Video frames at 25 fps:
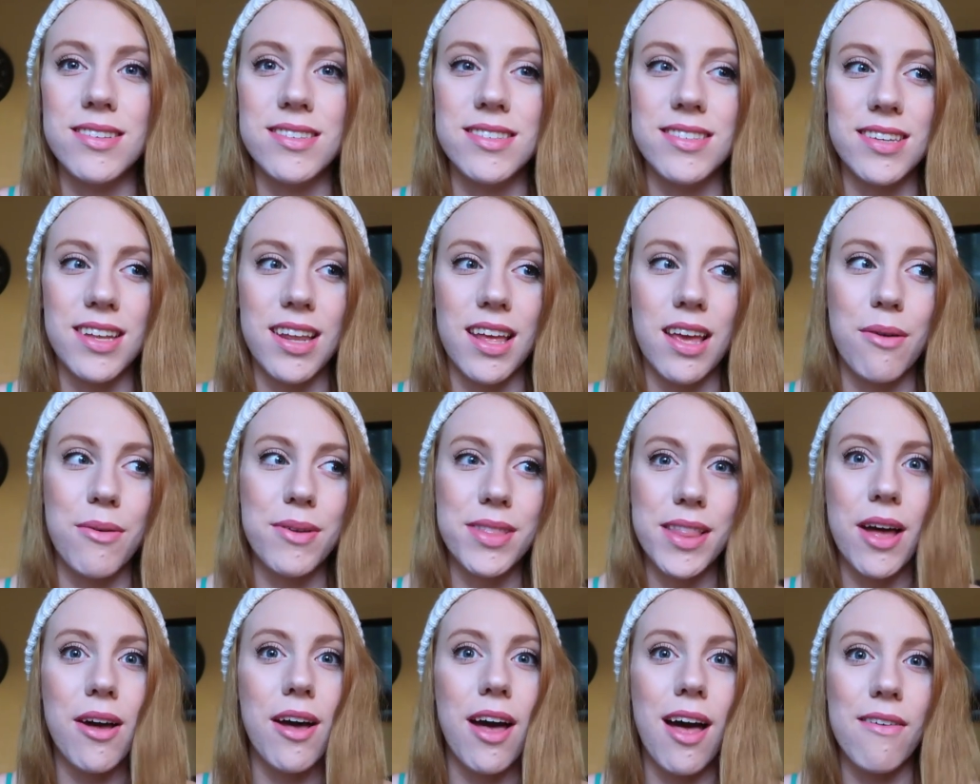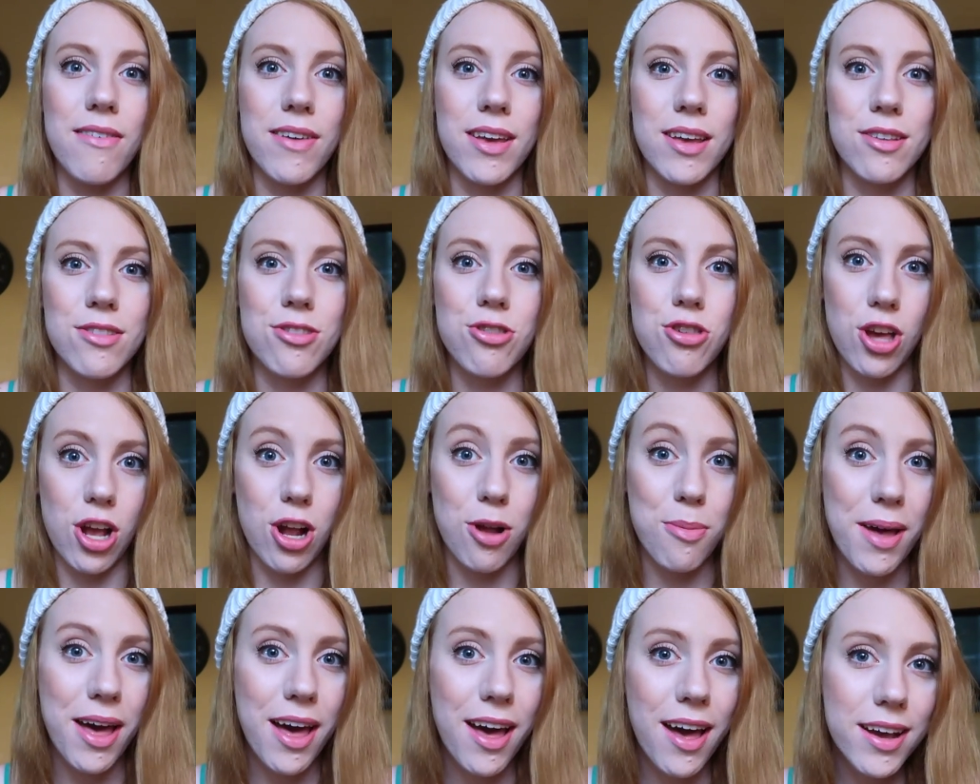to sitting without having
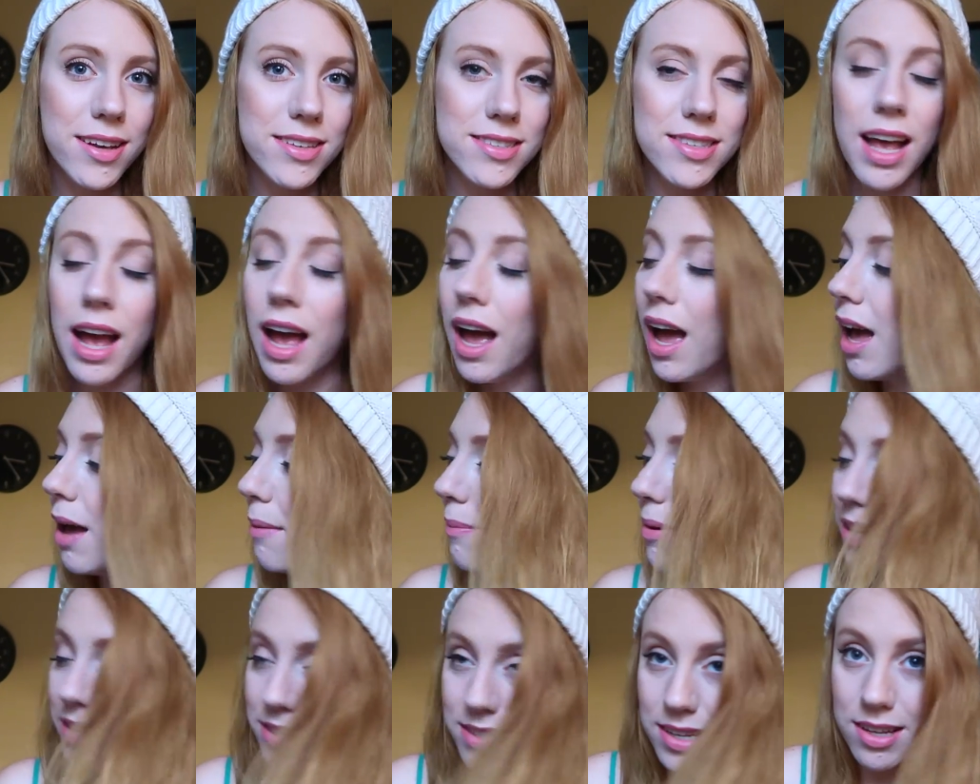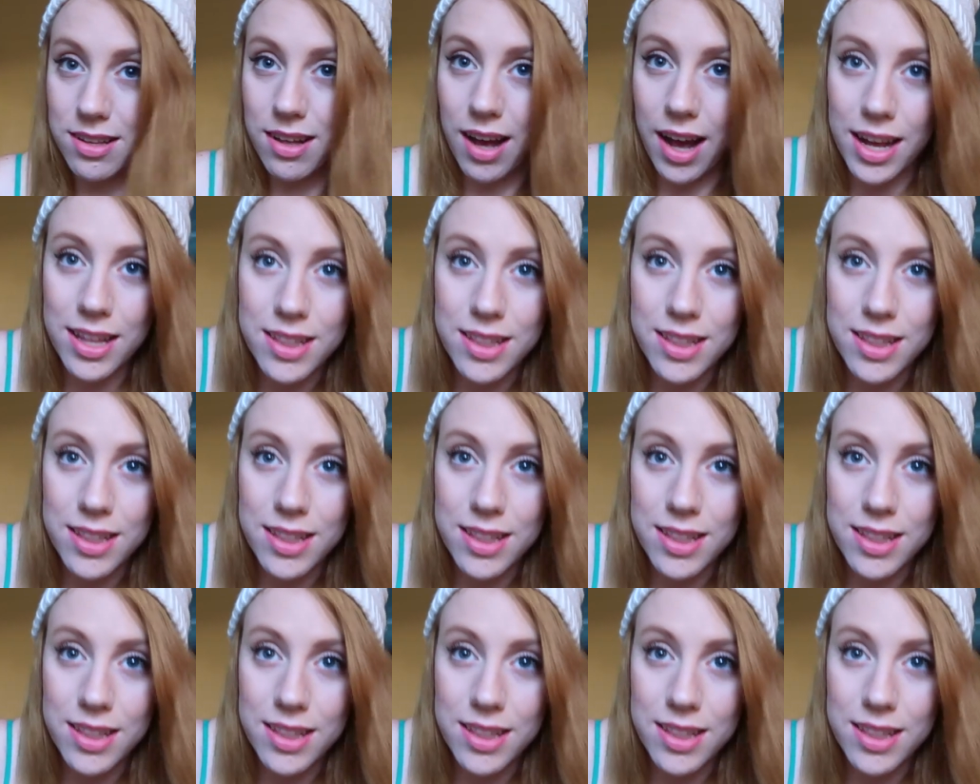chair backs because I,